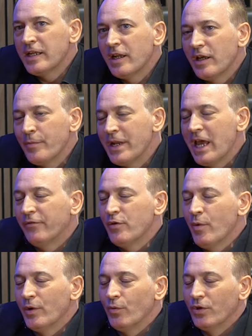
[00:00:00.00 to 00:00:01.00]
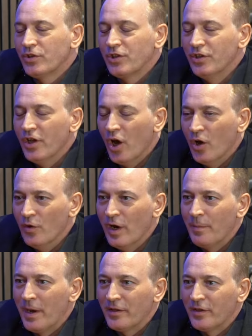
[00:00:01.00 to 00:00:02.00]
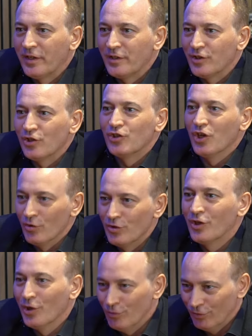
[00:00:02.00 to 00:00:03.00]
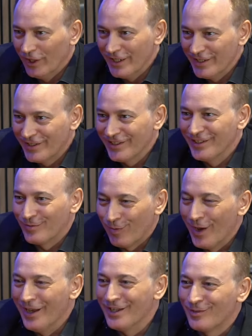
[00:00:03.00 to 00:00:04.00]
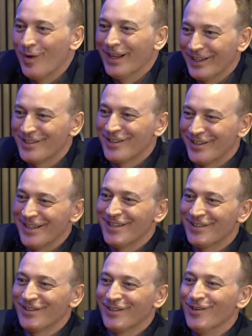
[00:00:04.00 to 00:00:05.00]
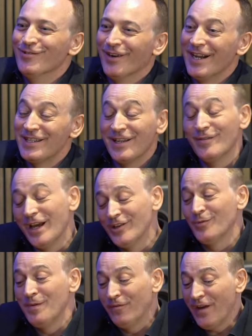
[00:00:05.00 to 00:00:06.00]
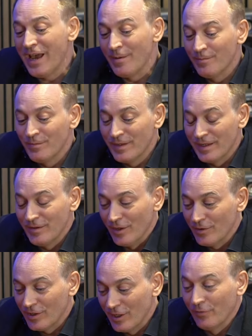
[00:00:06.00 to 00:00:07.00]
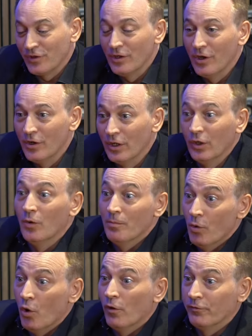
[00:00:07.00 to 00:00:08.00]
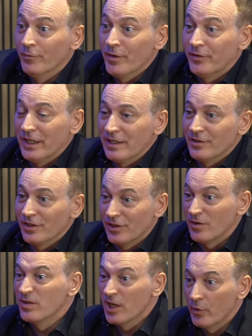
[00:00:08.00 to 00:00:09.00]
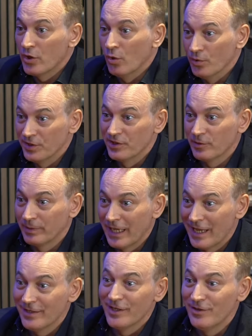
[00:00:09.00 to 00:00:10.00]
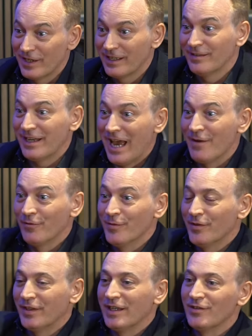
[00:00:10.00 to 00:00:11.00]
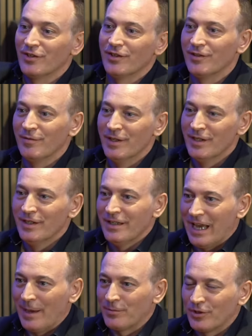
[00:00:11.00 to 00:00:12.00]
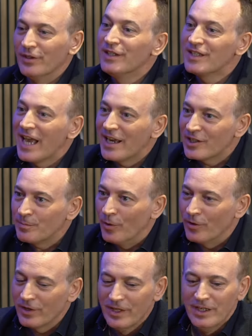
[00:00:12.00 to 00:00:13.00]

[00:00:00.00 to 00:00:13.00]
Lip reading: Yeah. I mean, everyone wants to know about the things that don't go right as well as the things that go right. And to be fair, you can often learn a lot more from the things that don't go according to plan than you can from the things that are absolutely textbook.